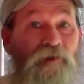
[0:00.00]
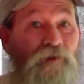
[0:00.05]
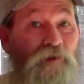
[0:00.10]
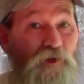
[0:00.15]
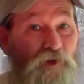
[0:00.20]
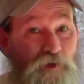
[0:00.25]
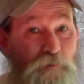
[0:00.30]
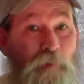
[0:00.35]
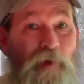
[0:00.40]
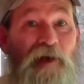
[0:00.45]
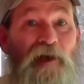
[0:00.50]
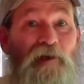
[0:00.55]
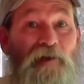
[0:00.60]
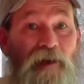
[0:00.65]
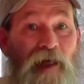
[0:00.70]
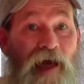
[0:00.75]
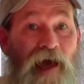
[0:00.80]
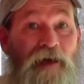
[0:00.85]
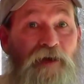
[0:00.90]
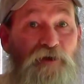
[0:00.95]
There's been a
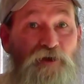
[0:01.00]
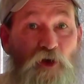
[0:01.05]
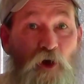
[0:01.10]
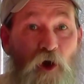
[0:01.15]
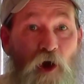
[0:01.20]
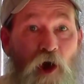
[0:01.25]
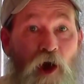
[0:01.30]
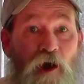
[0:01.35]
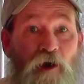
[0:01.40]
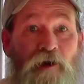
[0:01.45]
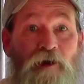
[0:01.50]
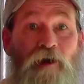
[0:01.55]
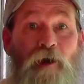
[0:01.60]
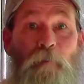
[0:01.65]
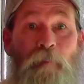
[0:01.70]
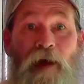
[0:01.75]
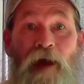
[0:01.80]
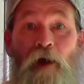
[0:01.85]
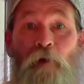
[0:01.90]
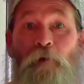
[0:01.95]
lot of talk
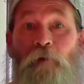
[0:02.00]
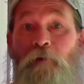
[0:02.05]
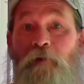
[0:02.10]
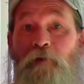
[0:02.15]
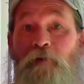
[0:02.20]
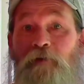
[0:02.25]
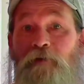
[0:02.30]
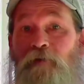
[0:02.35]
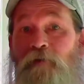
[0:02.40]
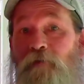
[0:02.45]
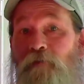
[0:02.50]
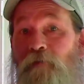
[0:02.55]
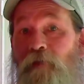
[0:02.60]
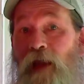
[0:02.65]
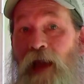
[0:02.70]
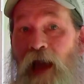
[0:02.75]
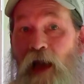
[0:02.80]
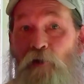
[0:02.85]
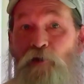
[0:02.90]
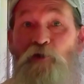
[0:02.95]
about
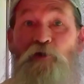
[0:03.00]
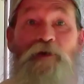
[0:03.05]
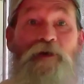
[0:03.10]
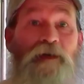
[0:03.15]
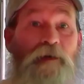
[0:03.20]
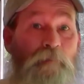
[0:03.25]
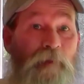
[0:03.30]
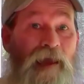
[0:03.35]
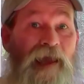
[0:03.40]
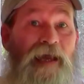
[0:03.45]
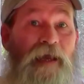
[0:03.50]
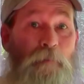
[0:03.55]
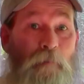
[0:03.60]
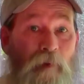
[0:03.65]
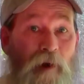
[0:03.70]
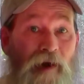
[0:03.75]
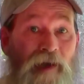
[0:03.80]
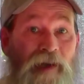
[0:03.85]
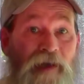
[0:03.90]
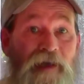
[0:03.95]
how you can make
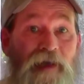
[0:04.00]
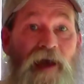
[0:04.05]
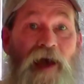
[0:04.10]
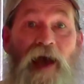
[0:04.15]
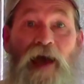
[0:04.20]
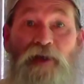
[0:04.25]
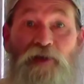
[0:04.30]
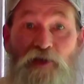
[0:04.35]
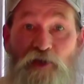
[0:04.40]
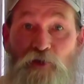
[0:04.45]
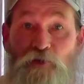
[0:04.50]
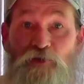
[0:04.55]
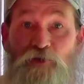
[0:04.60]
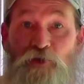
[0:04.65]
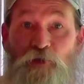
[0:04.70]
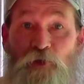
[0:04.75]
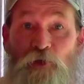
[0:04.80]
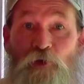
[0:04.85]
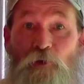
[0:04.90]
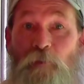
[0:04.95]
money on
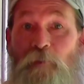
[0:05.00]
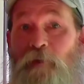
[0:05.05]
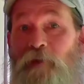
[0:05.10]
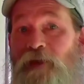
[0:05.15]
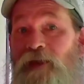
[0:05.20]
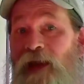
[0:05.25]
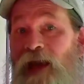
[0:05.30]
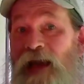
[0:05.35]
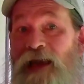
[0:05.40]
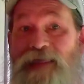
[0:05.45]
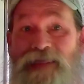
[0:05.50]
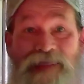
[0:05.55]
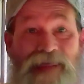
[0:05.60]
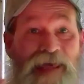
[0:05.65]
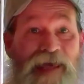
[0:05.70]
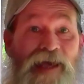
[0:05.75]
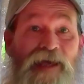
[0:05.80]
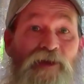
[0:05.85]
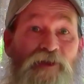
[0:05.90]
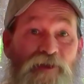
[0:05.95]
YouTube, and I
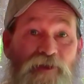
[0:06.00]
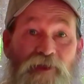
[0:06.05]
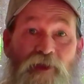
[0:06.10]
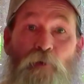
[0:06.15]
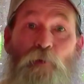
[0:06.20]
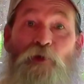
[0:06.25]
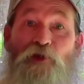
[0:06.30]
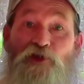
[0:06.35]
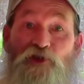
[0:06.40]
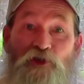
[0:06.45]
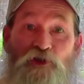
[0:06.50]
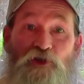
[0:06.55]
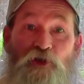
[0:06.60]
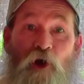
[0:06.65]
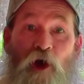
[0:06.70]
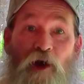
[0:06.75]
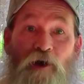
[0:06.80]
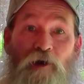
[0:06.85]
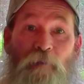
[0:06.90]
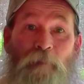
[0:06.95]
think that we should
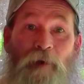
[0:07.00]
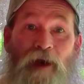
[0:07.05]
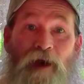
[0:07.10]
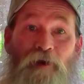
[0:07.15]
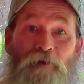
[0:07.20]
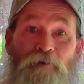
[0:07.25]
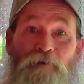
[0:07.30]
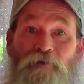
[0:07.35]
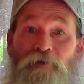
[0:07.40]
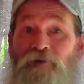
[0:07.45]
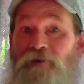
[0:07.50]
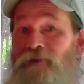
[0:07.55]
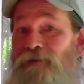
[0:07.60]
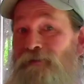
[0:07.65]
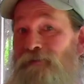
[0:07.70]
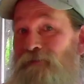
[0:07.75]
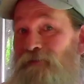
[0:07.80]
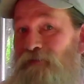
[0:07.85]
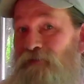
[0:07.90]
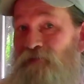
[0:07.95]
talk about
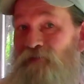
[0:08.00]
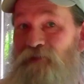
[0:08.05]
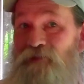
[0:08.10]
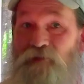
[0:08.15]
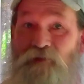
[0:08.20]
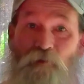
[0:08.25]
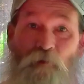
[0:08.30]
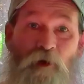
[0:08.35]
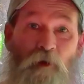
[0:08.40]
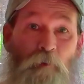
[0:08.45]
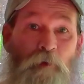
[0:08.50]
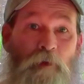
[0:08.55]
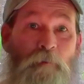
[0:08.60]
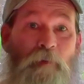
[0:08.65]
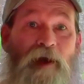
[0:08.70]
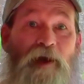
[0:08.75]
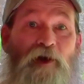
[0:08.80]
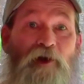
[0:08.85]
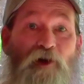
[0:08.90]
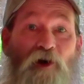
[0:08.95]
what we
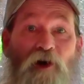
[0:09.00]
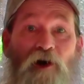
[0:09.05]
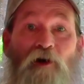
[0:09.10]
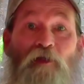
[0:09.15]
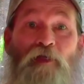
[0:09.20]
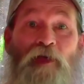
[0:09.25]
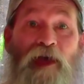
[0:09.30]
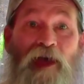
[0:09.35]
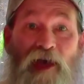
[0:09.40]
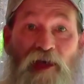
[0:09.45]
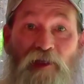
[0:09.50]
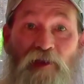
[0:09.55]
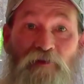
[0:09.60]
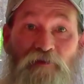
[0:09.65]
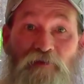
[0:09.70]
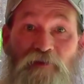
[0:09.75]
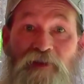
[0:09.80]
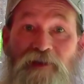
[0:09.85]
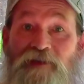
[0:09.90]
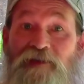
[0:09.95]
might call the
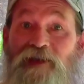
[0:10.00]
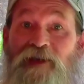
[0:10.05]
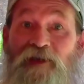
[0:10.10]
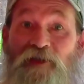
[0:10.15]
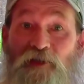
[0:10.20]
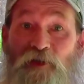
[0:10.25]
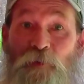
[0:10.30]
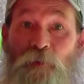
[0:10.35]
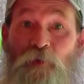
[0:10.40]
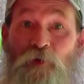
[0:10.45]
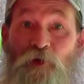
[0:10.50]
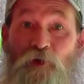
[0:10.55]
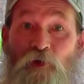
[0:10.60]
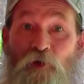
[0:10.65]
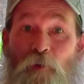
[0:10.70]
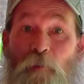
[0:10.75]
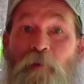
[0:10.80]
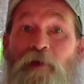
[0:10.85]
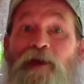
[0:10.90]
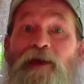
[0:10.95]
elephant in the
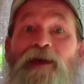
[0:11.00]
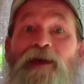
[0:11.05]
room,